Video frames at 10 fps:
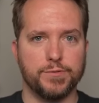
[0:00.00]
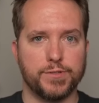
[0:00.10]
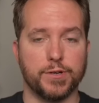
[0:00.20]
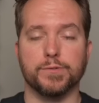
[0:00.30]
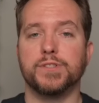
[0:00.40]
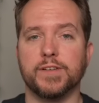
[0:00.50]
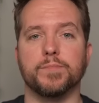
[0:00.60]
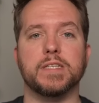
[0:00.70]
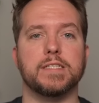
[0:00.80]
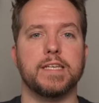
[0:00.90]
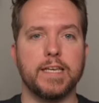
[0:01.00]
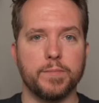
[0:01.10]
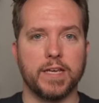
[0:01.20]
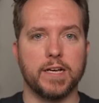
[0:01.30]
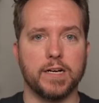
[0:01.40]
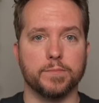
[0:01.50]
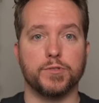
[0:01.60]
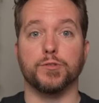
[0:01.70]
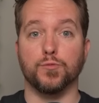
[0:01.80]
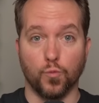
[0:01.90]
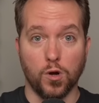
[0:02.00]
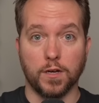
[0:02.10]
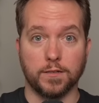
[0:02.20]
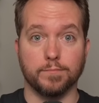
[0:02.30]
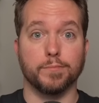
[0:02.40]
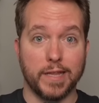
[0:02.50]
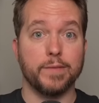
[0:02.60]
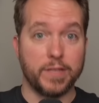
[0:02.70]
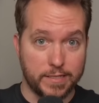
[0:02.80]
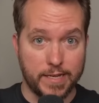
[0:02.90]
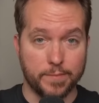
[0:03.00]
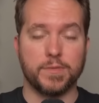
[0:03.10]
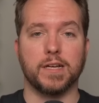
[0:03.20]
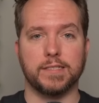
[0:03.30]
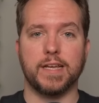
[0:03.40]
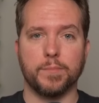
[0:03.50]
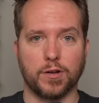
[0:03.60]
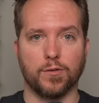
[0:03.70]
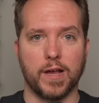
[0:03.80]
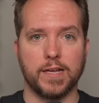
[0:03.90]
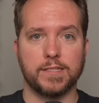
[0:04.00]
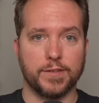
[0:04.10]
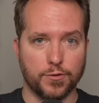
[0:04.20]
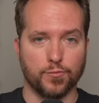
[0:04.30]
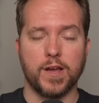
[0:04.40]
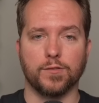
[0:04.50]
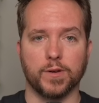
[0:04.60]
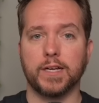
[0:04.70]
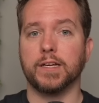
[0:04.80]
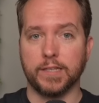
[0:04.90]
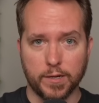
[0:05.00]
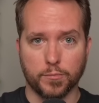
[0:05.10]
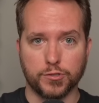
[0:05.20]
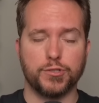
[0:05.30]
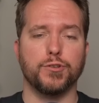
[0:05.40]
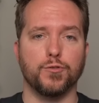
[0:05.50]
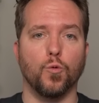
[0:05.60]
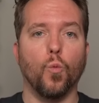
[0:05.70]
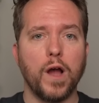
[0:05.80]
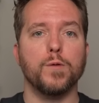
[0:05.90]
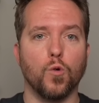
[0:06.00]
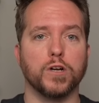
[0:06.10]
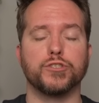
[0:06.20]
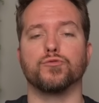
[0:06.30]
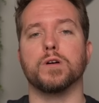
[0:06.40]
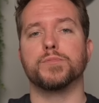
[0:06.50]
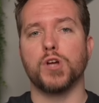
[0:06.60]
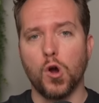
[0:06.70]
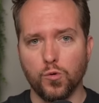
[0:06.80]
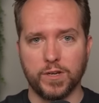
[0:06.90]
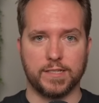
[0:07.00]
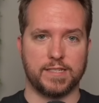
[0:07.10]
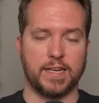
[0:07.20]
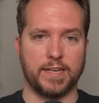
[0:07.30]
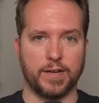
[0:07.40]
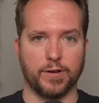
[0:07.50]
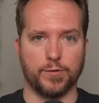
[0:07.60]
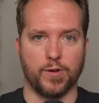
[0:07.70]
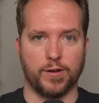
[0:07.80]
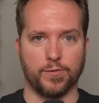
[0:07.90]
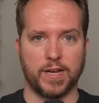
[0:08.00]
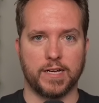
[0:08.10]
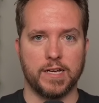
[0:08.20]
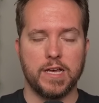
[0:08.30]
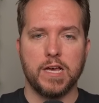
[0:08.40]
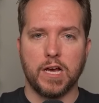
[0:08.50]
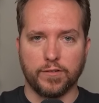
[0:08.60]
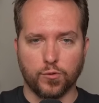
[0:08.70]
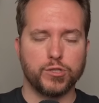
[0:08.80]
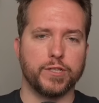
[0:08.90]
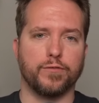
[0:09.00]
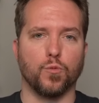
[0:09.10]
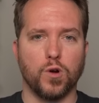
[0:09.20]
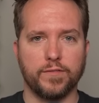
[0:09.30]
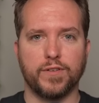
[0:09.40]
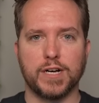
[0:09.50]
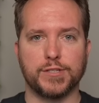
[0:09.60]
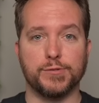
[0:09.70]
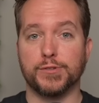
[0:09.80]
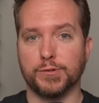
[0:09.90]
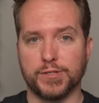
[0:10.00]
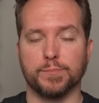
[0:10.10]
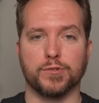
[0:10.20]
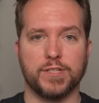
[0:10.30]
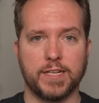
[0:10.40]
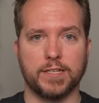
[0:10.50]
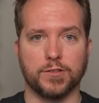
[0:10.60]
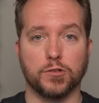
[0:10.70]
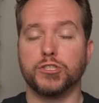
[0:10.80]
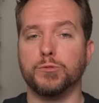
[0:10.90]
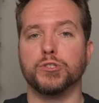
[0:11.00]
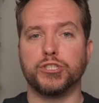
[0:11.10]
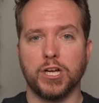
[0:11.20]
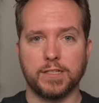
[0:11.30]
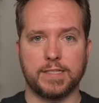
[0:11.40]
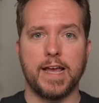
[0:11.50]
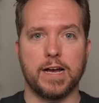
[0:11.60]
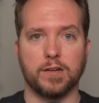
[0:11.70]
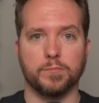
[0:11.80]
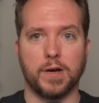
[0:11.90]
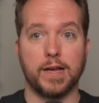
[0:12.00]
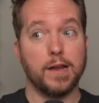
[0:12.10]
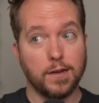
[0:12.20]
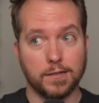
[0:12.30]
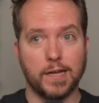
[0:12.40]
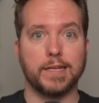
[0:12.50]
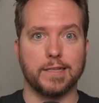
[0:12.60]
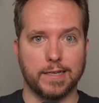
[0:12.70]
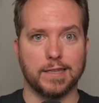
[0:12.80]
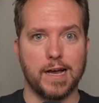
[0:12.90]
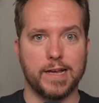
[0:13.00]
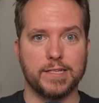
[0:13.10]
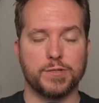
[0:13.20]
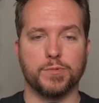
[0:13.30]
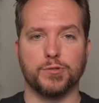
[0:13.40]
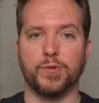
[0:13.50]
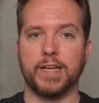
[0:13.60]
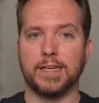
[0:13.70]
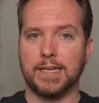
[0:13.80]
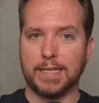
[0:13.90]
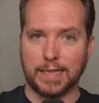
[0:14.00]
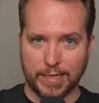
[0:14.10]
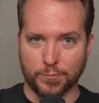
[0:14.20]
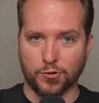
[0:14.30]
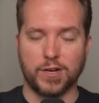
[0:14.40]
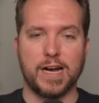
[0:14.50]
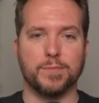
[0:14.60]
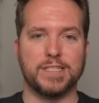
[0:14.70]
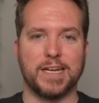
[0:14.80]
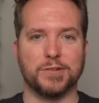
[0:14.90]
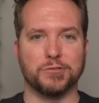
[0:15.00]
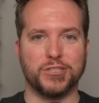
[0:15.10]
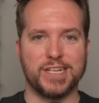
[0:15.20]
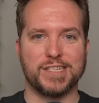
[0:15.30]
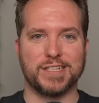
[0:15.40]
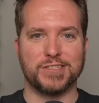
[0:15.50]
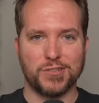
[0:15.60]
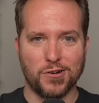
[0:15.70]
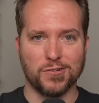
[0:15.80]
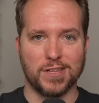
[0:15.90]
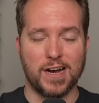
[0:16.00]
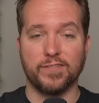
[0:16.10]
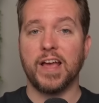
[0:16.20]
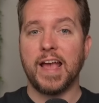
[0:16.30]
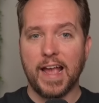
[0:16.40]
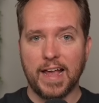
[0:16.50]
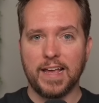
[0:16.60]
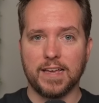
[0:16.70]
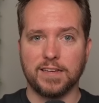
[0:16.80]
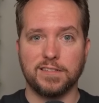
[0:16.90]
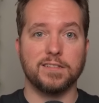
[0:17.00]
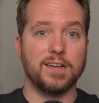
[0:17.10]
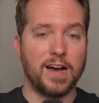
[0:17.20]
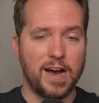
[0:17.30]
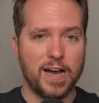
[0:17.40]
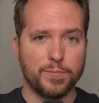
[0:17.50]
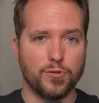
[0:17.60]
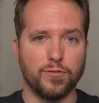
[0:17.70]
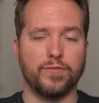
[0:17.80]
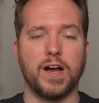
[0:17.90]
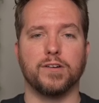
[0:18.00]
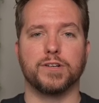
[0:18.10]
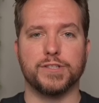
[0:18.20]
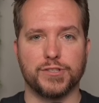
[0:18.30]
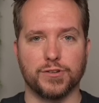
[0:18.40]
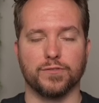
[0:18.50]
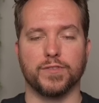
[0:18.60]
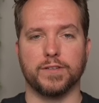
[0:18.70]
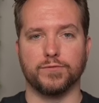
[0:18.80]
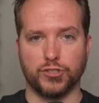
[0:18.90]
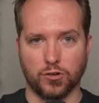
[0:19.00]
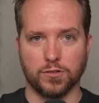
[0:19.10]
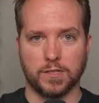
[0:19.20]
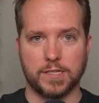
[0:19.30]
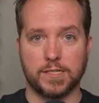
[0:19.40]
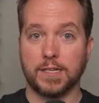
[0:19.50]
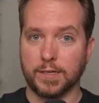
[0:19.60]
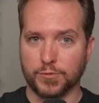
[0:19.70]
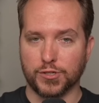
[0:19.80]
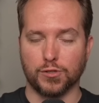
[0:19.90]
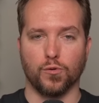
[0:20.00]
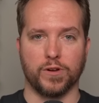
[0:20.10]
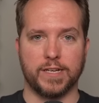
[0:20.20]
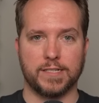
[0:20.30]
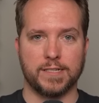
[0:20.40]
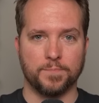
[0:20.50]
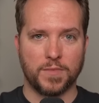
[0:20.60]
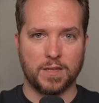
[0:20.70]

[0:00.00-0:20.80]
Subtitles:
News hosts have been teaming up to, one, blame the attempt on Democrats and their rhetoric, and number two, whitewash Trump's own incendiary rhetoric. Unfortunately for one Fox News host in particular, she was shut down by an unlikely alliance between liberal commentator Jessica Tarlov and a high-profile conservative journalist, and it was glorious.